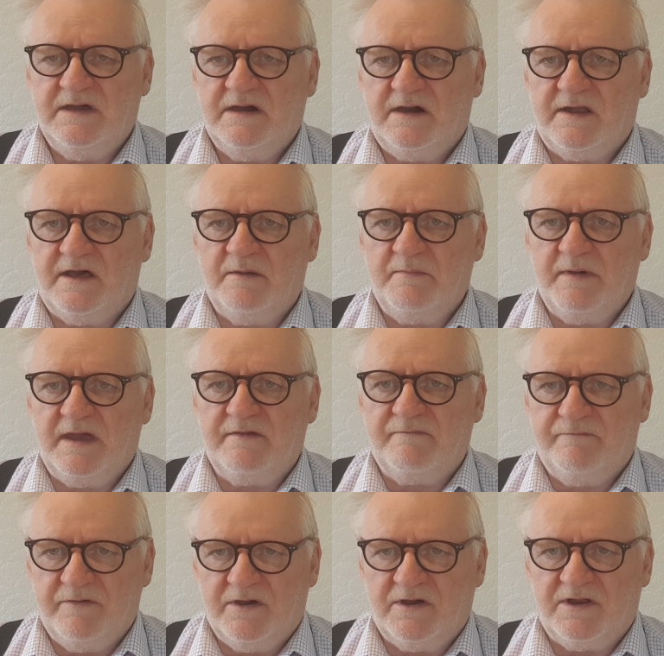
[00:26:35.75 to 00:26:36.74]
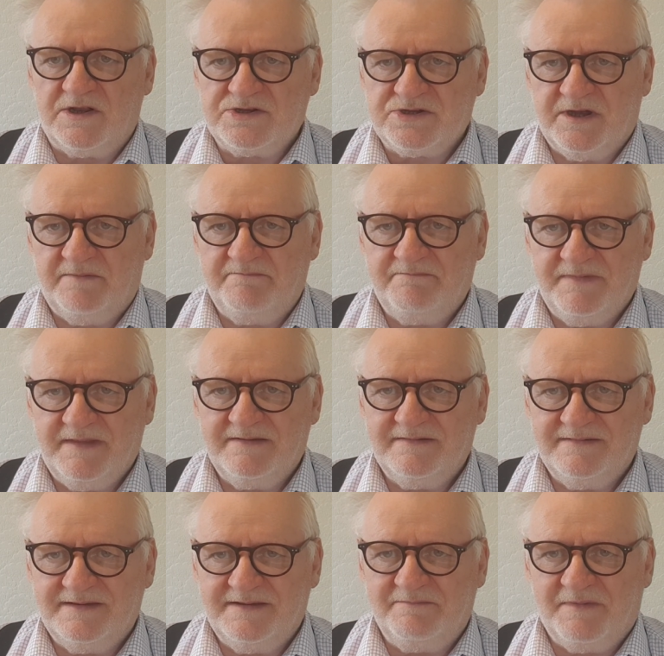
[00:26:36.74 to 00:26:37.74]
and I make furniture
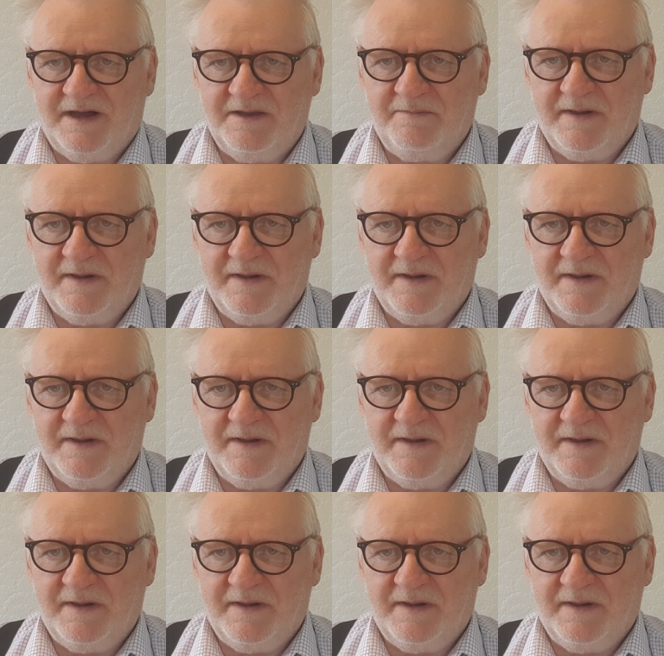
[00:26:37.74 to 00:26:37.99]
in my